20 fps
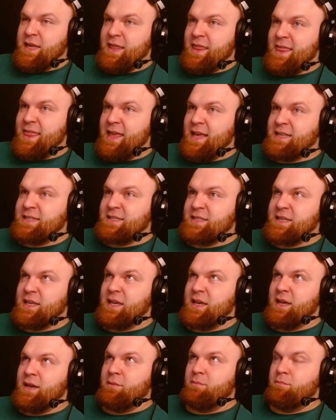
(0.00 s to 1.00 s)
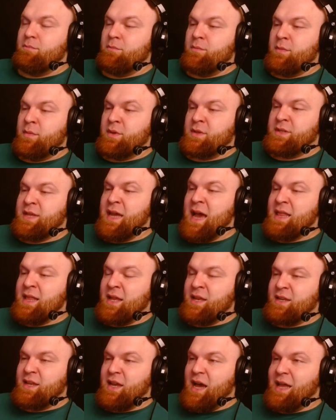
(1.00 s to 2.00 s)
this
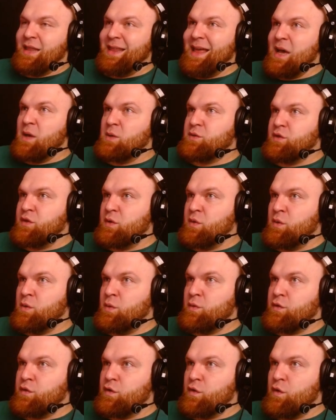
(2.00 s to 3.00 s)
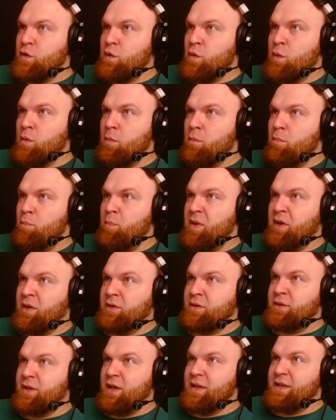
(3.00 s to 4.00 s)
talent allows you to
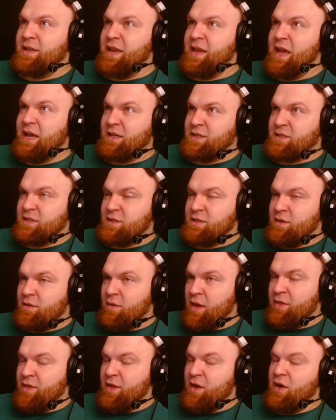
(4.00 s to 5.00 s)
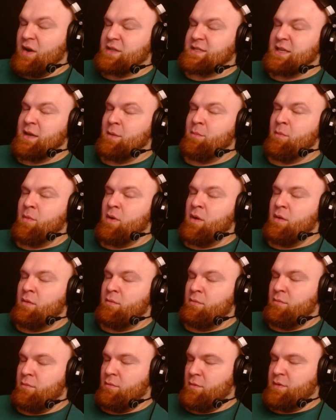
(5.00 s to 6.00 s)
build decks. There are some
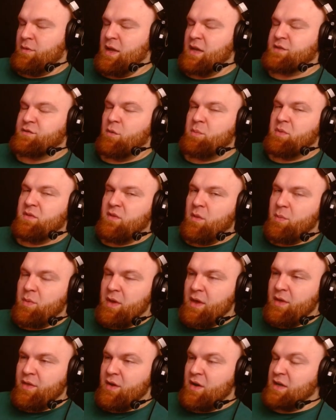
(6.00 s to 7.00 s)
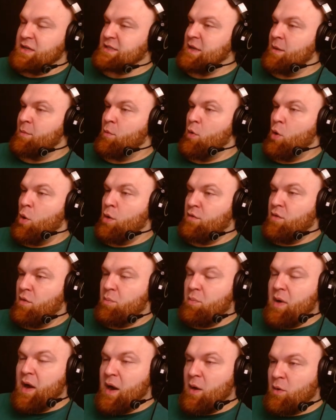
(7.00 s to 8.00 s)
decks for PvP. There are some
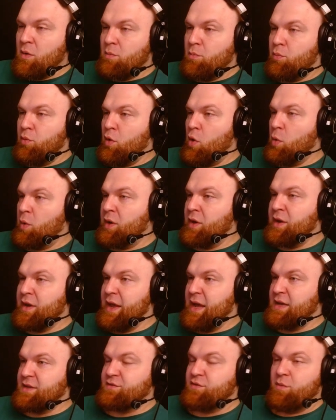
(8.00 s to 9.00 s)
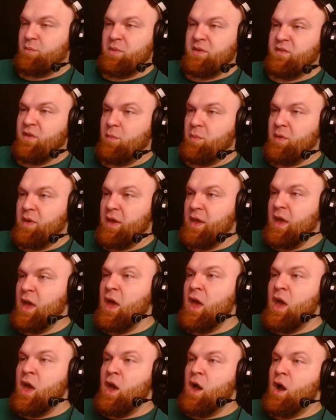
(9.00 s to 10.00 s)
overpowered, broken decks for PvP.
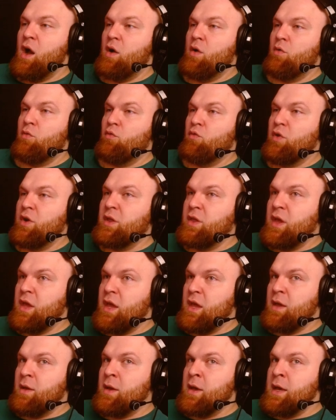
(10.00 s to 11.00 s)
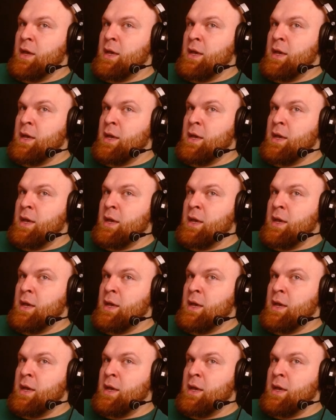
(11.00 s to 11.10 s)
Really